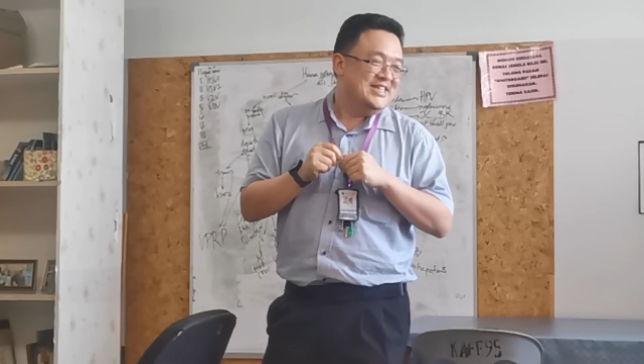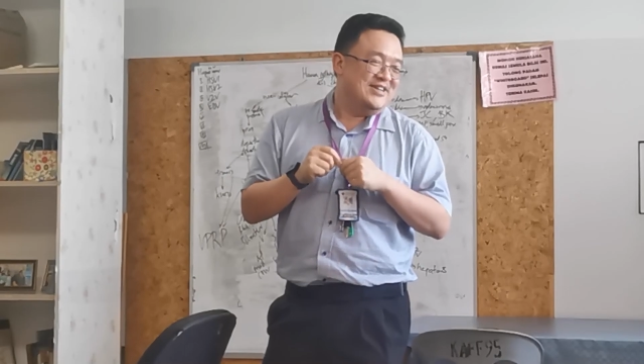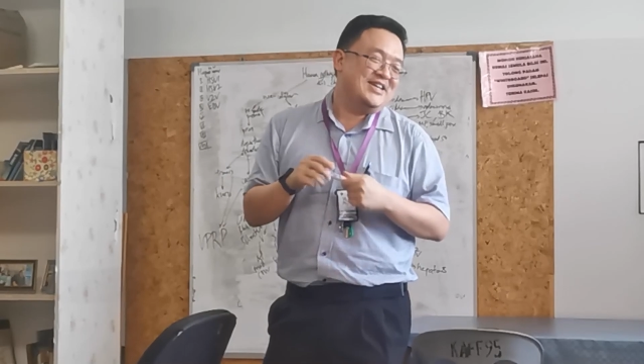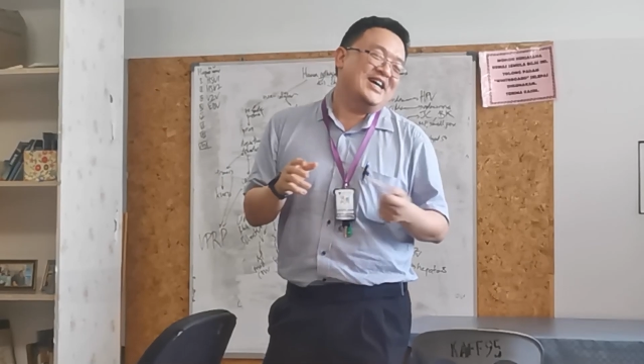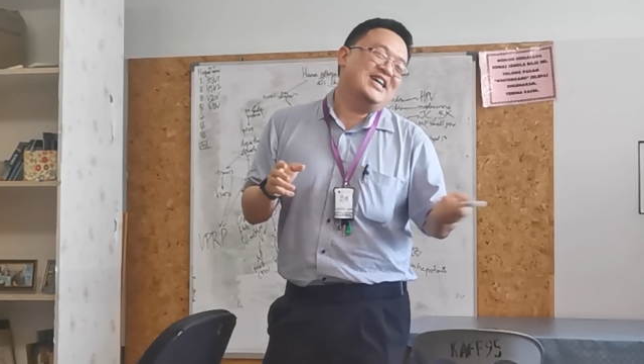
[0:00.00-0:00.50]

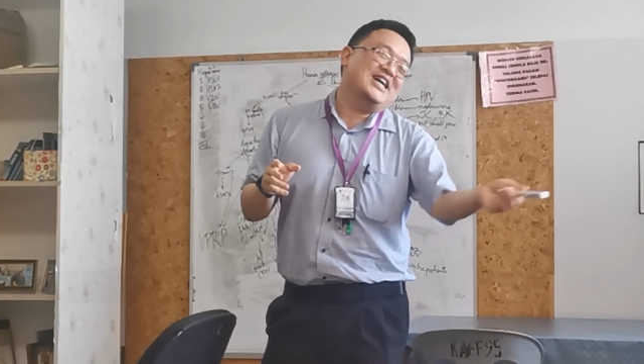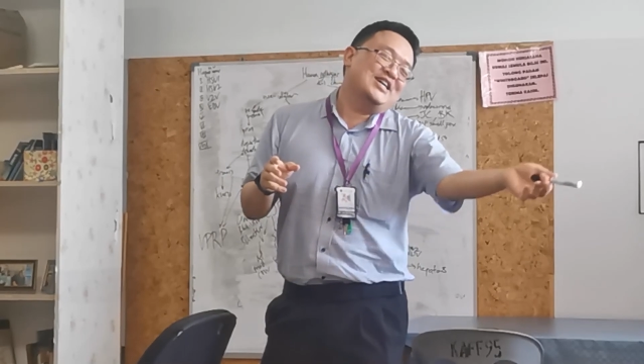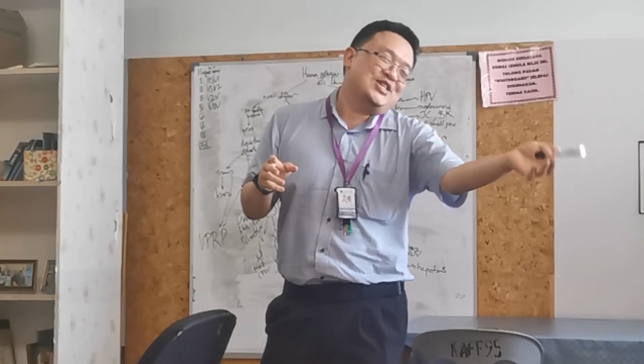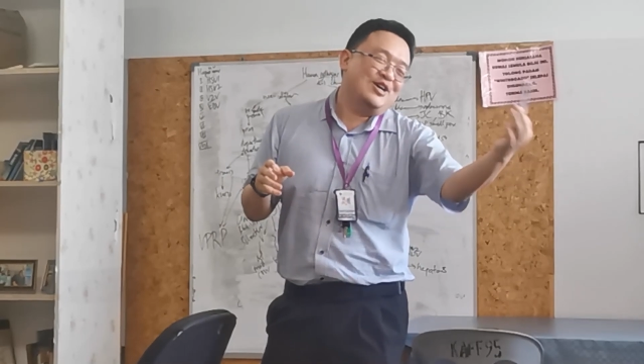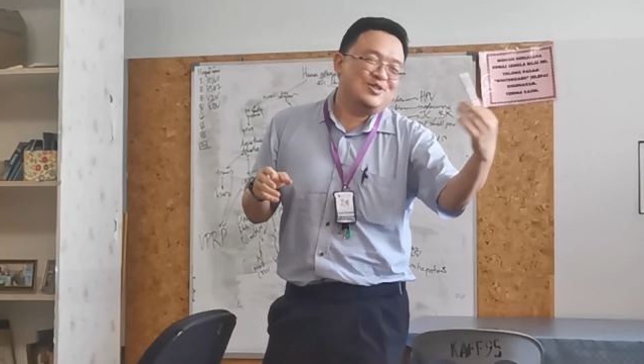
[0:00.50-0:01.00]
Okay,
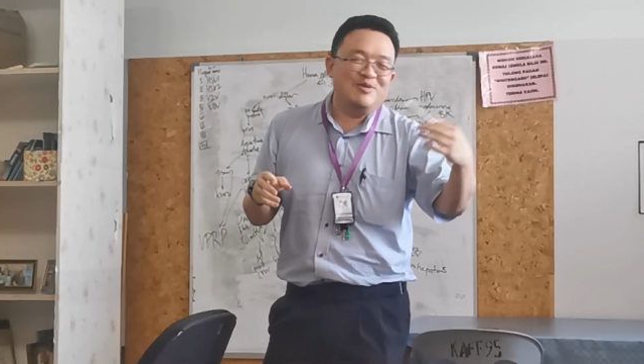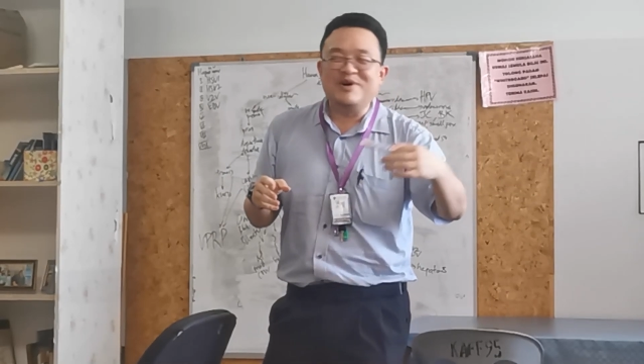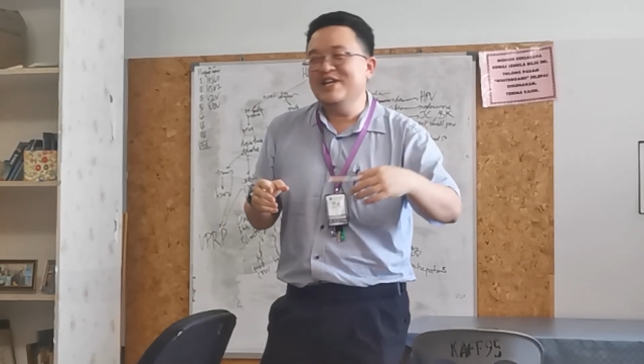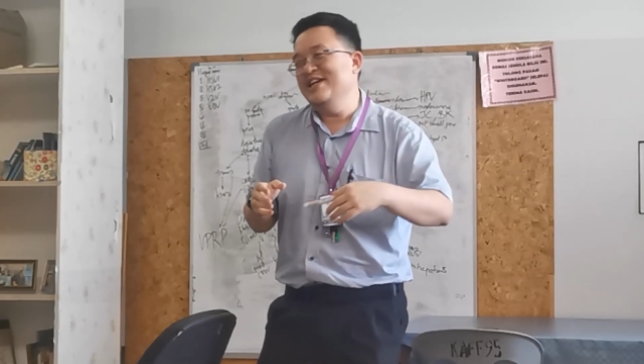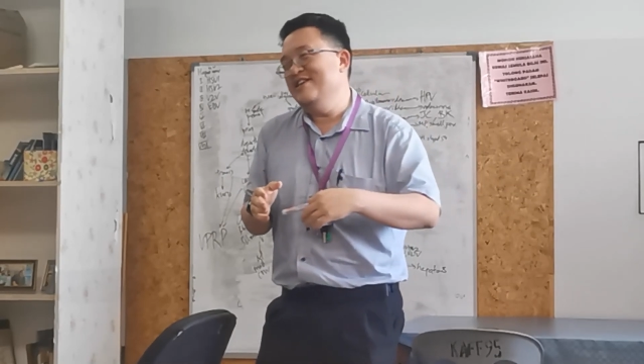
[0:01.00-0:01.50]
Charles no
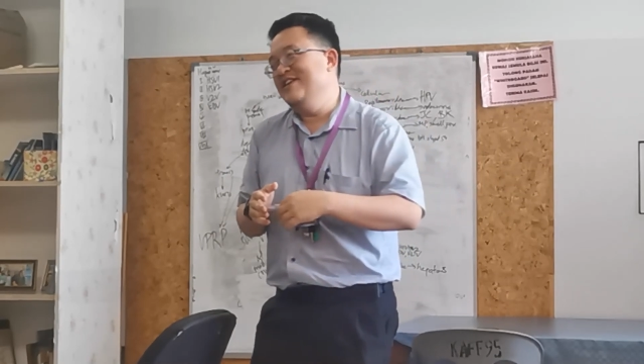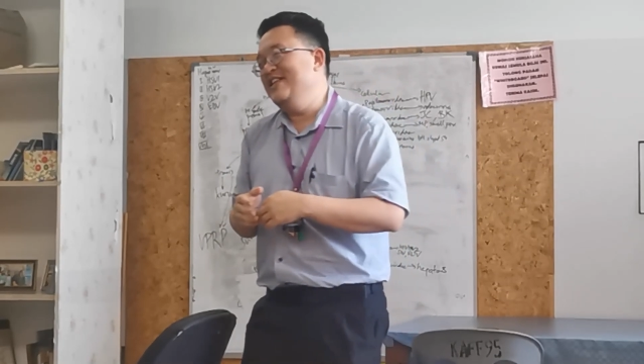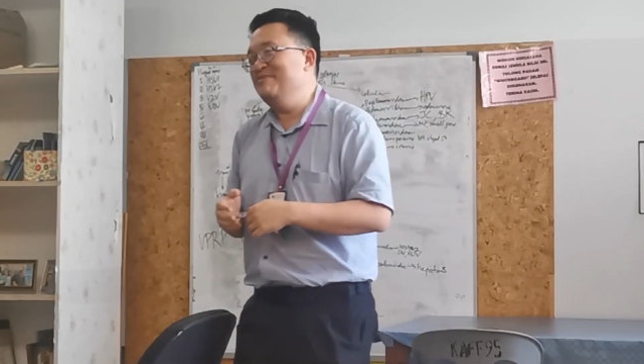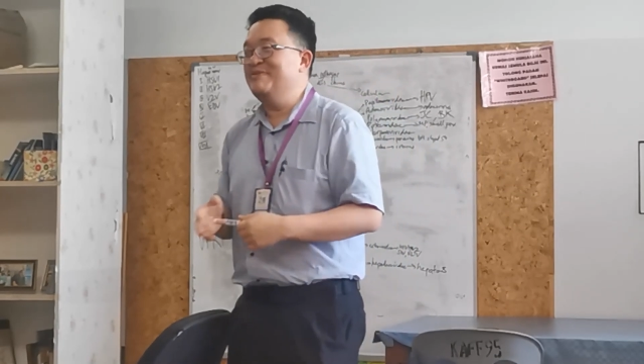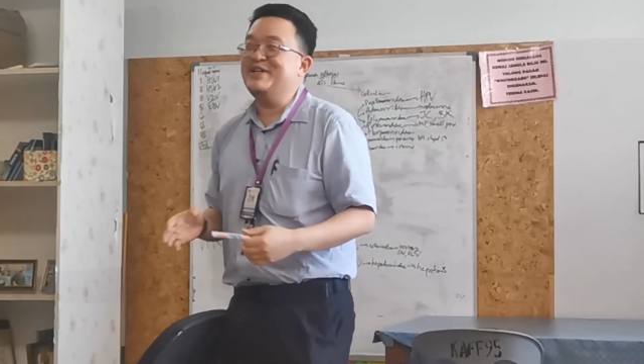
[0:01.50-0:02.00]
more here
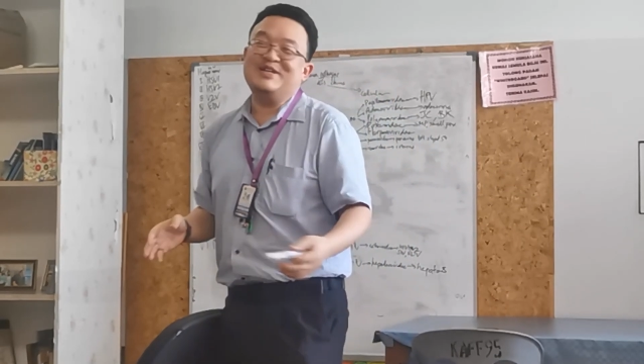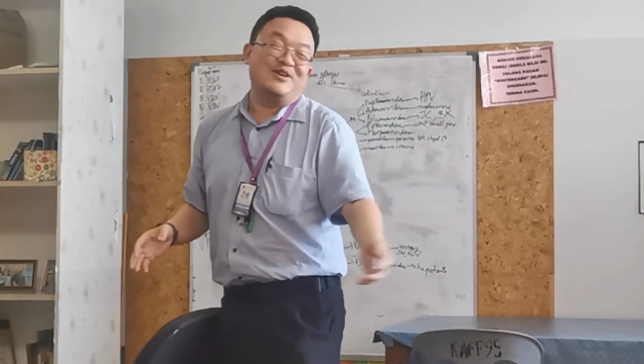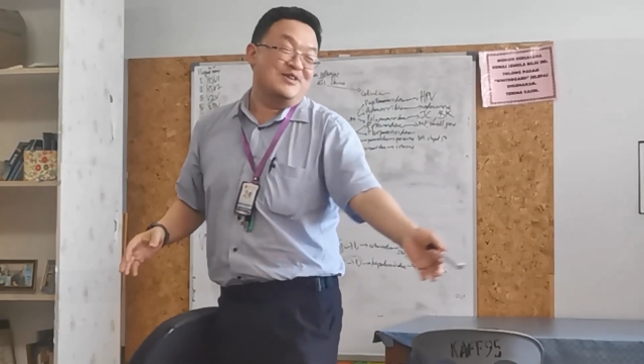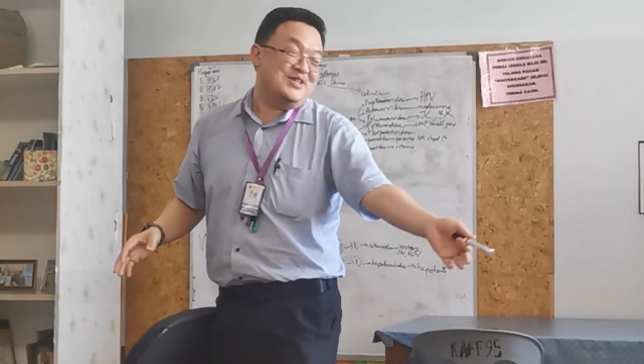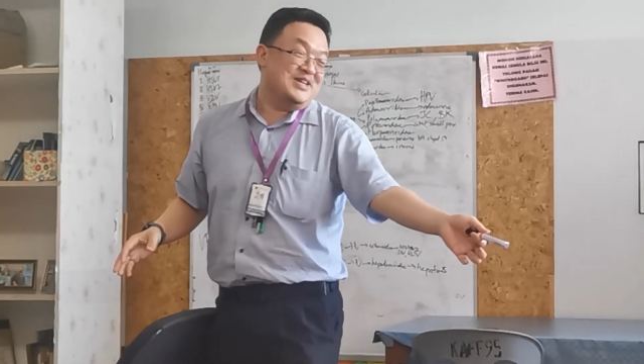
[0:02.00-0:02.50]
already. Maybe he
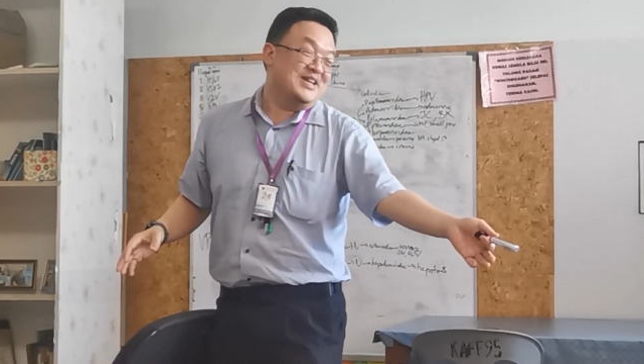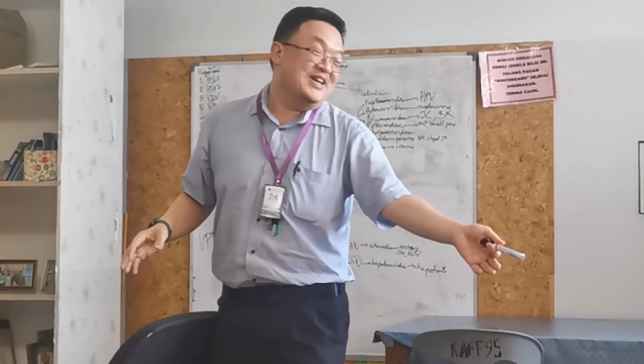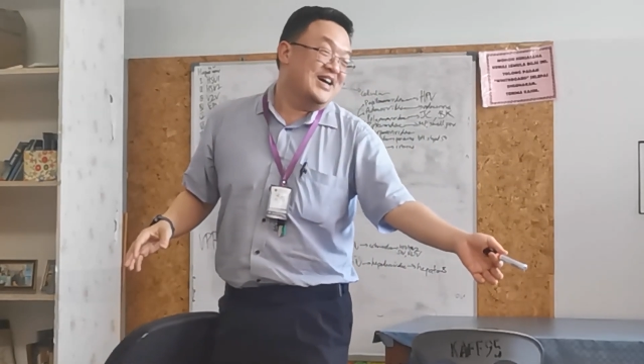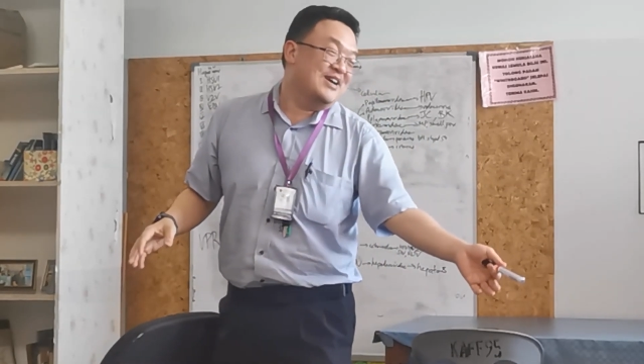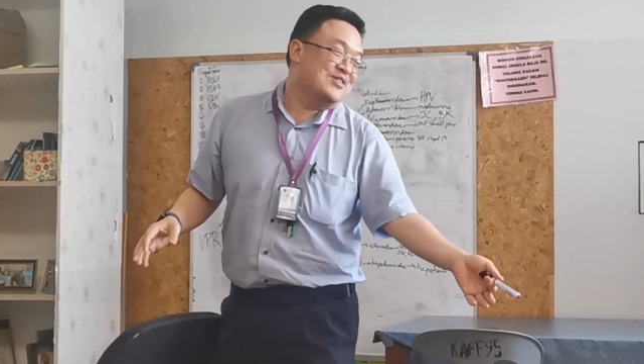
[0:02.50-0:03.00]
got to,
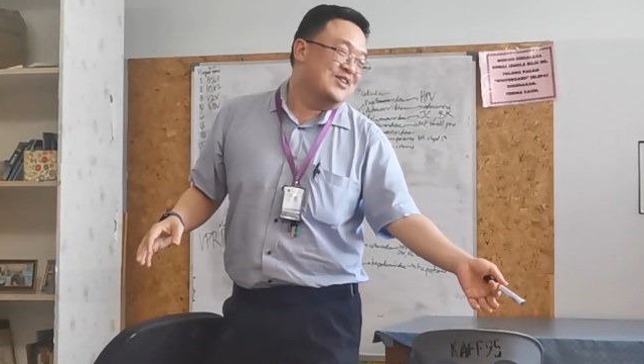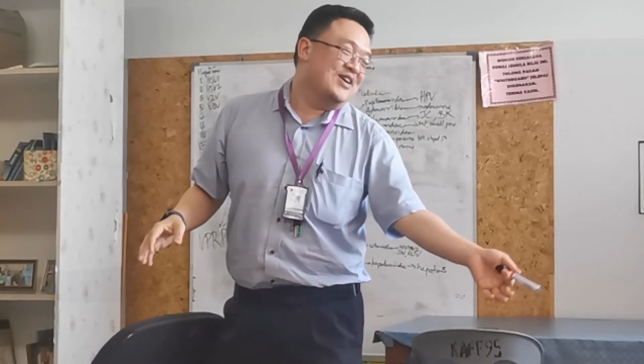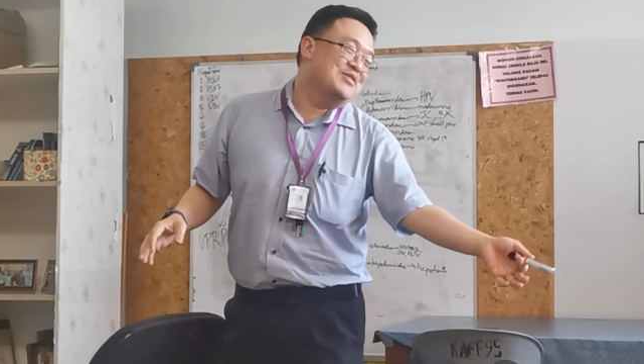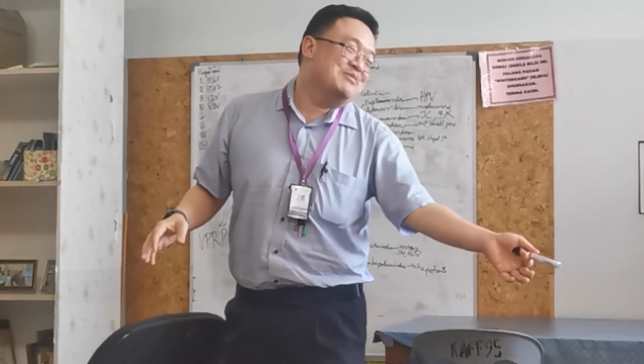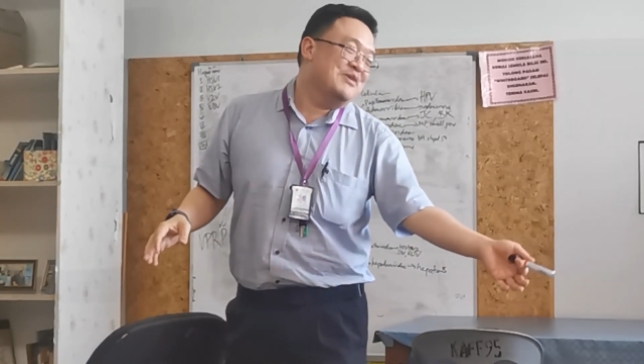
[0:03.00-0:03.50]
I
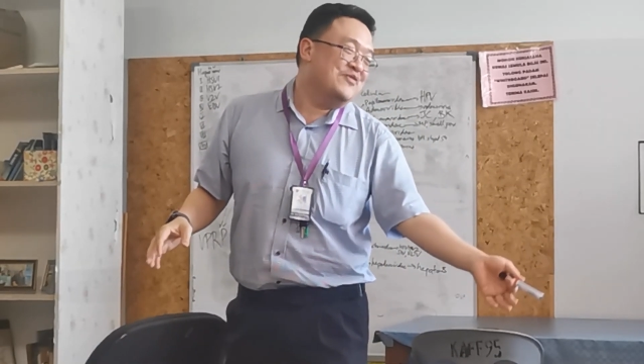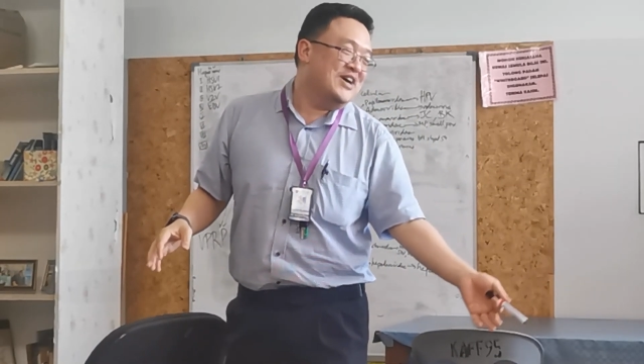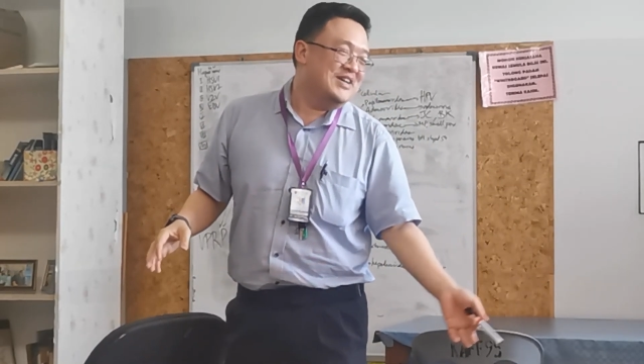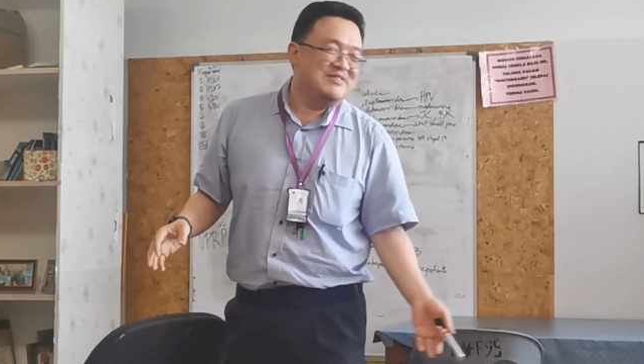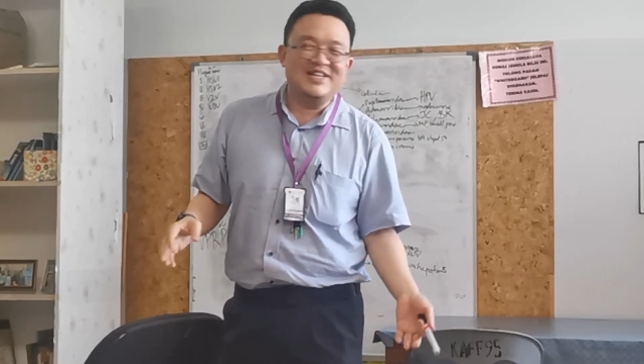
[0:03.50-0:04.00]
always make
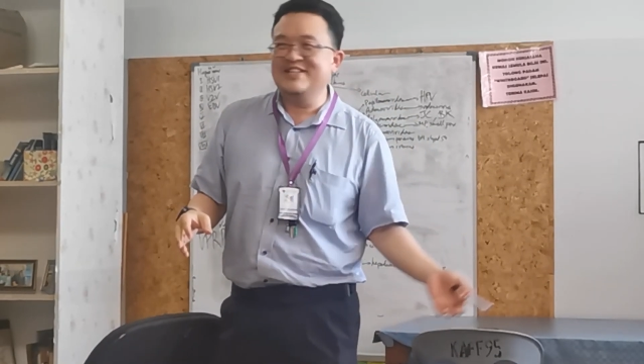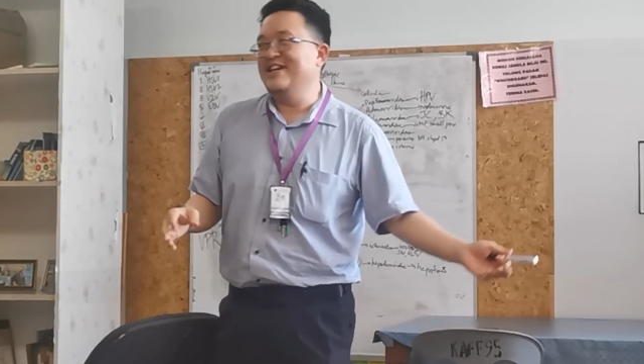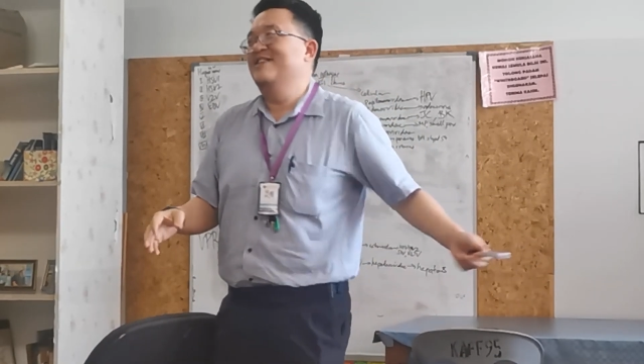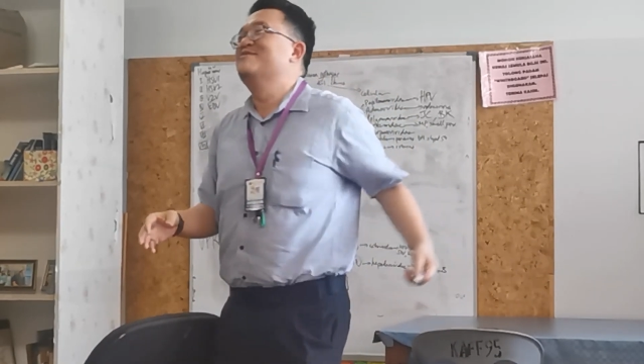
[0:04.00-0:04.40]
fun of him, then he's like,